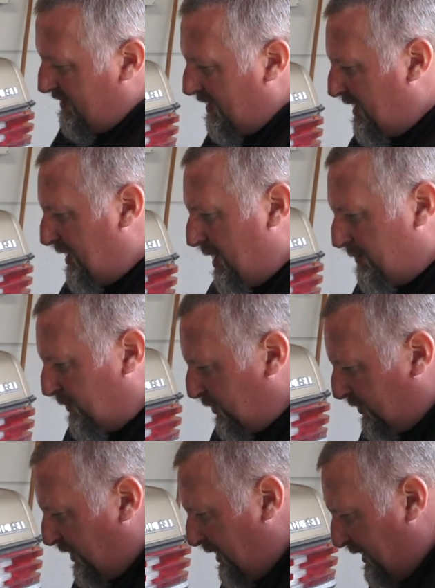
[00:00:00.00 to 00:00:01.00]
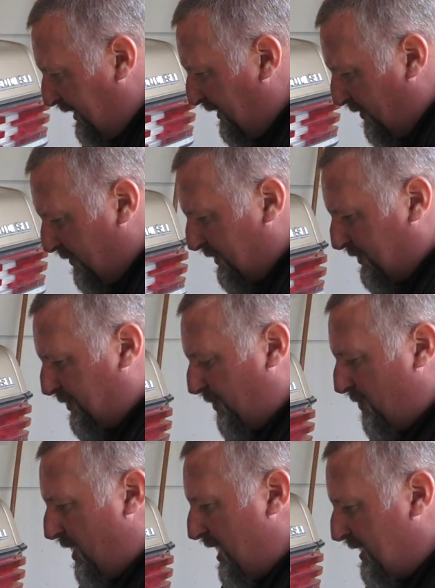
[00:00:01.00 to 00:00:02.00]
And I'm not kidding you, it's
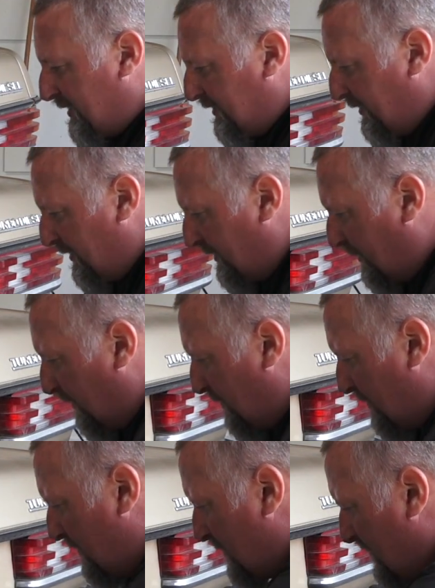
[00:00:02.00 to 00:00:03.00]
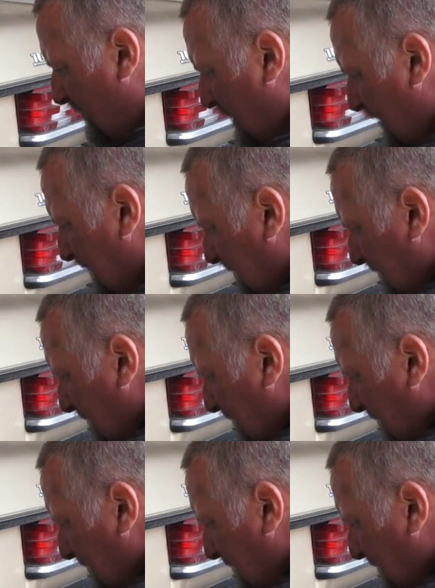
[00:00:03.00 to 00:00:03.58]
so hard, the glue, right?